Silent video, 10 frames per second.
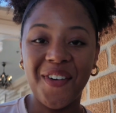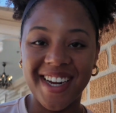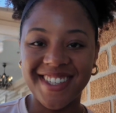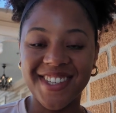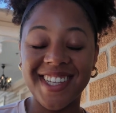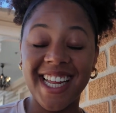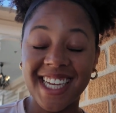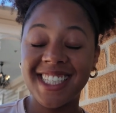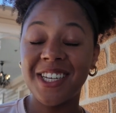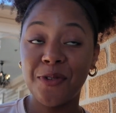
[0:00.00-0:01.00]
All right, so the
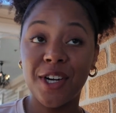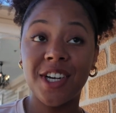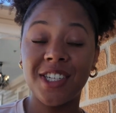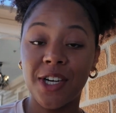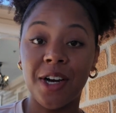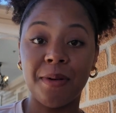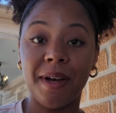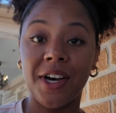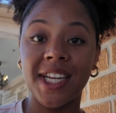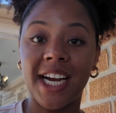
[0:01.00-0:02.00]
next thing we are going to talk
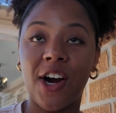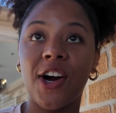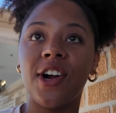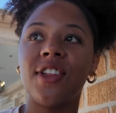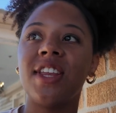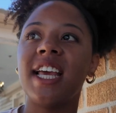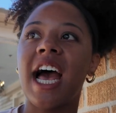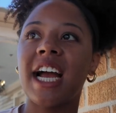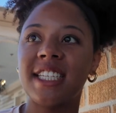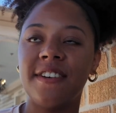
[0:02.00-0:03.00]
about are the
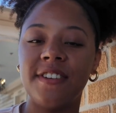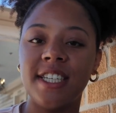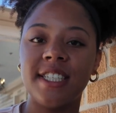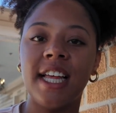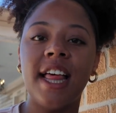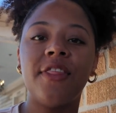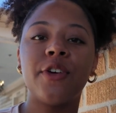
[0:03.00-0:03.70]
activities.